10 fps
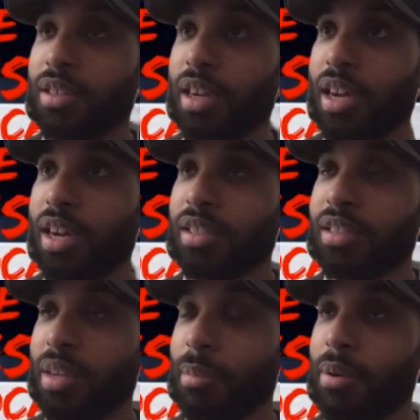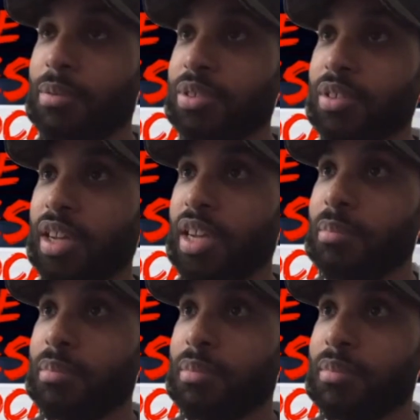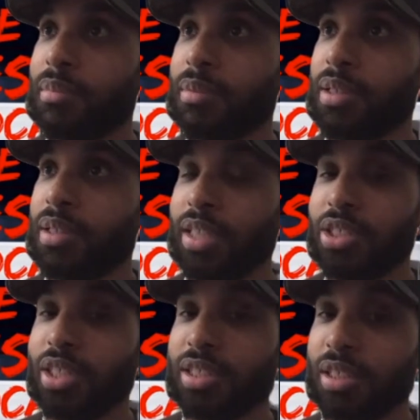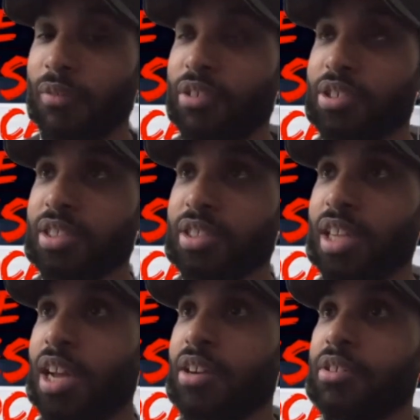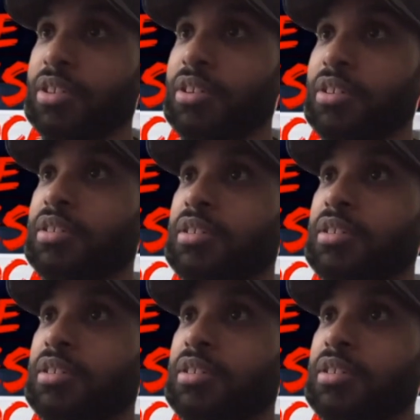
Ah, damn, what was her name? They just officially signed her though.